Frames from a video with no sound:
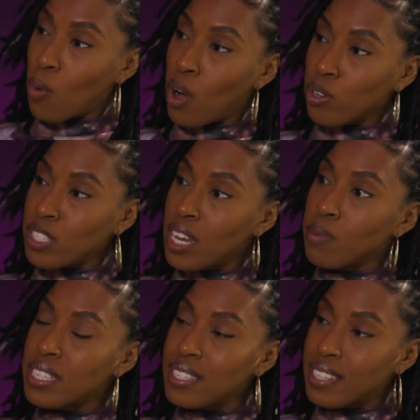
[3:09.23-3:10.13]
Well, you said it
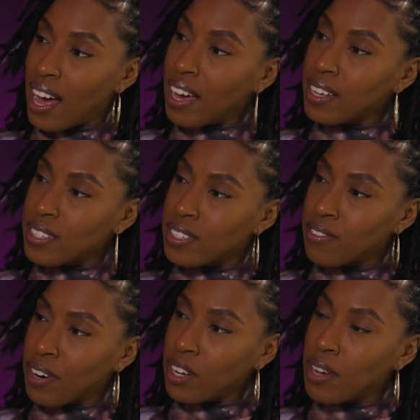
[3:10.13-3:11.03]
was in science,
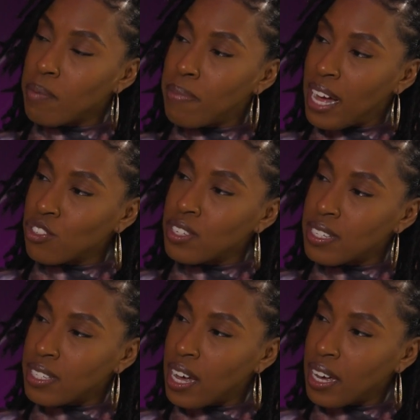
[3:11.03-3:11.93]
right? You had bachelor's in
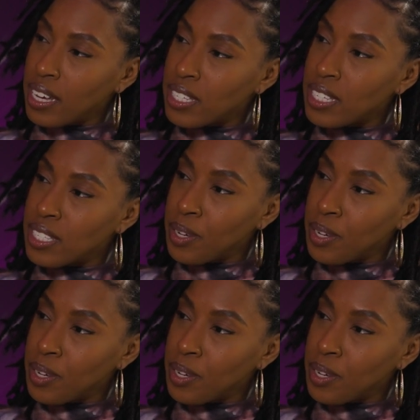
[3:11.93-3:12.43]
science, is